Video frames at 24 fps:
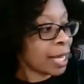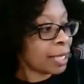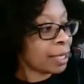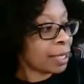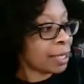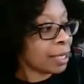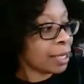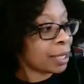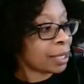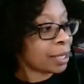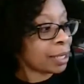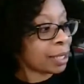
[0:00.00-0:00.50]

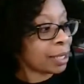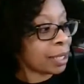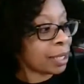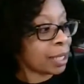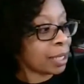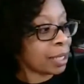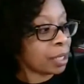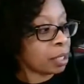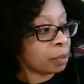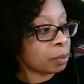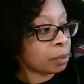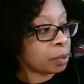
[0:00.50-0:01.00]
and
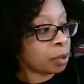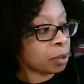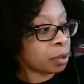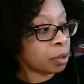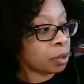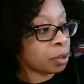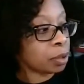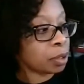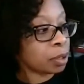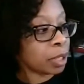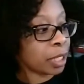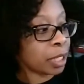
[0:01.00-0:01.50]

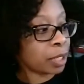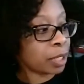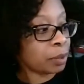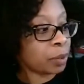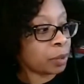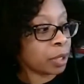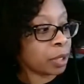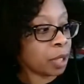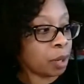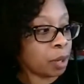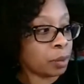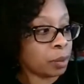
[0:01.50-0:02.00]
label like
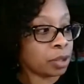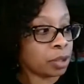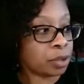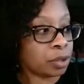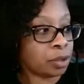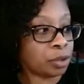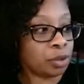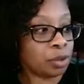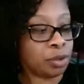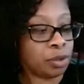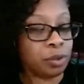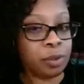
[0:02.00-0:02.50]
we always
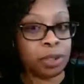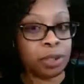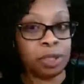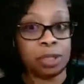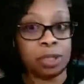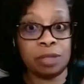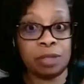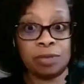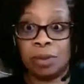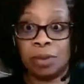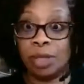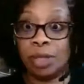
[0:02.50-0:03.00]
do,
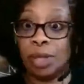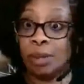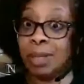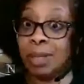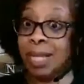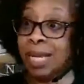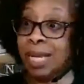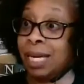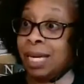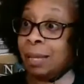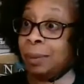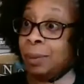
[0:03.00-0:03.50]
because if we
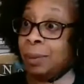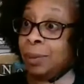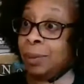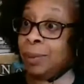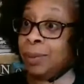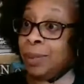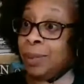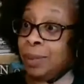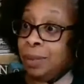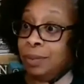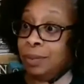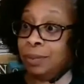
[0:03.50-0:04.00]
don't
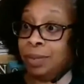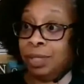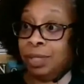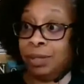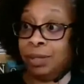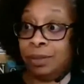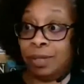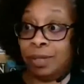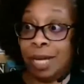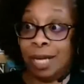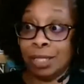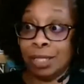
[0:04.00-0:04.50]
label,
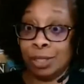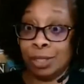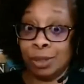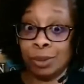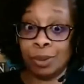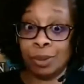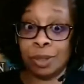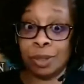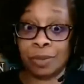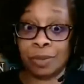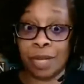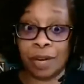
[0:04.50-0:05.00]
we're not
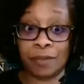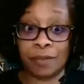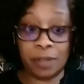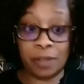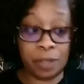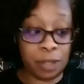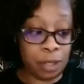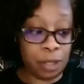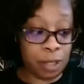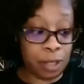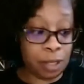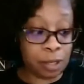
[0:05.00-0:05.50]
sure what
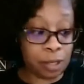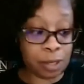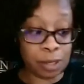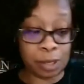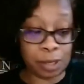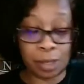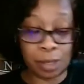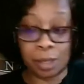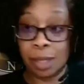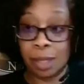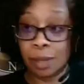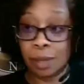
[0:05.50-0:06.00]
everything is.
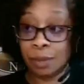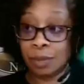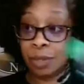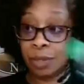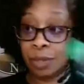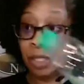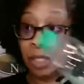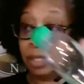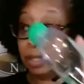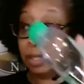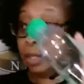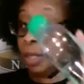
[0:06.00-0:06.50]
Because hello,
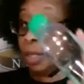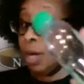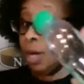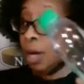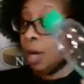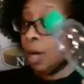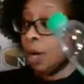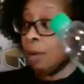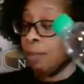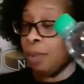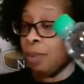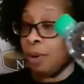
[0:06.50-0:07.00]
these,
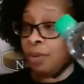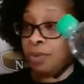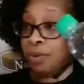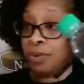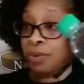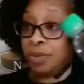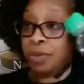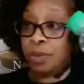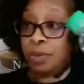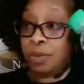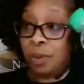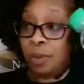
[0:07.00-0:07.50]
both
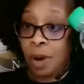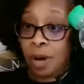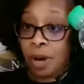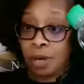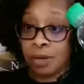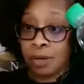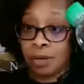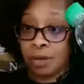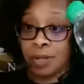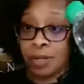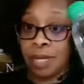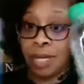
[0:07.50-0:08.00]
the
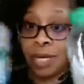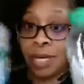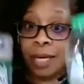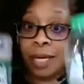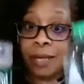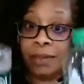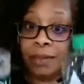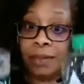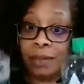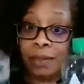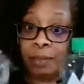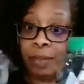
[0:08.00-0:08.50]
water
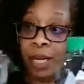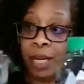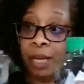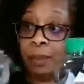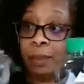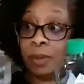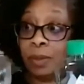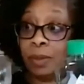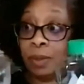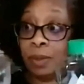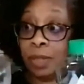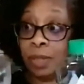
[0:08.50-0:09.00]
and the
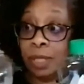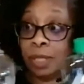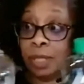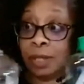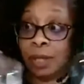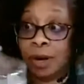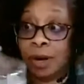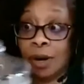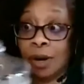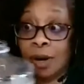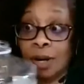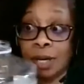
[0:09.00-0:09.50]
baby
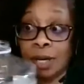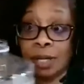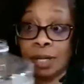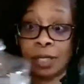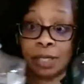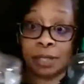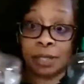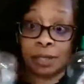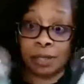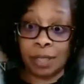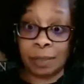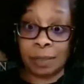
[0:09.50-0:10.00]
oil are
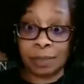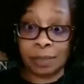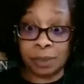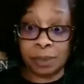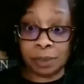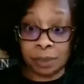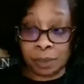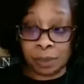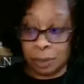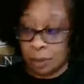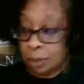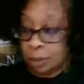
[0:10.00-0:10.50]
clear
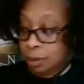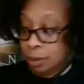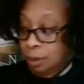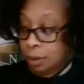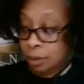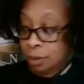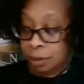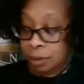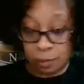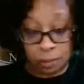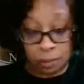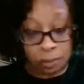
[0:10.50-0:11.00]
substances.
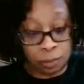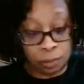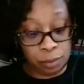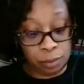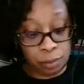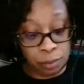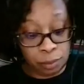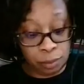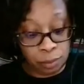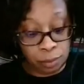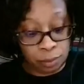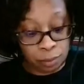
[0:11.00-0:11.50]
So,
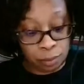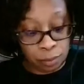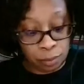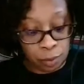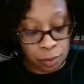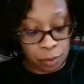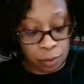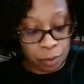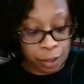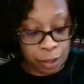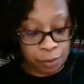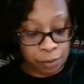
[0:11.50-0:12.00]

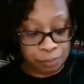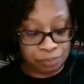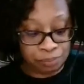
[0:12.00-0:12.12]
okay.